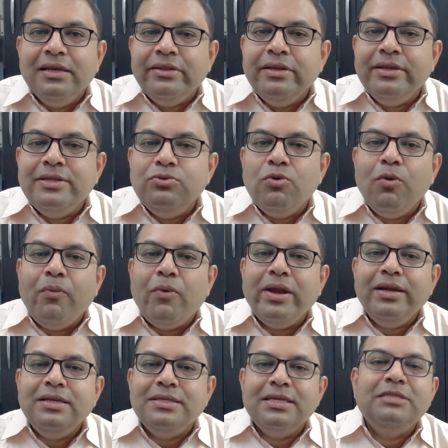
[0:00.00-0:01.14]
There is no
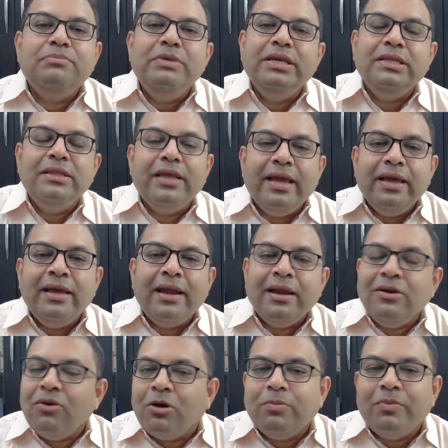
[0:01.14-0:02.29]
point just being there
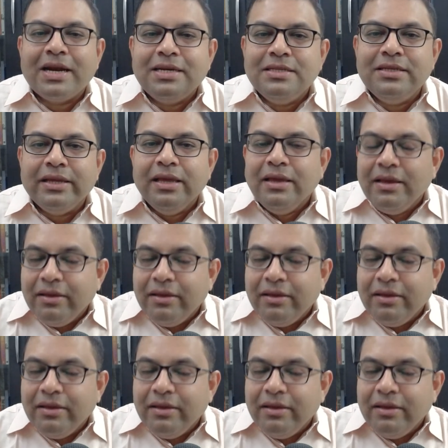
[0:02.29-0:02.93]
and not practicing.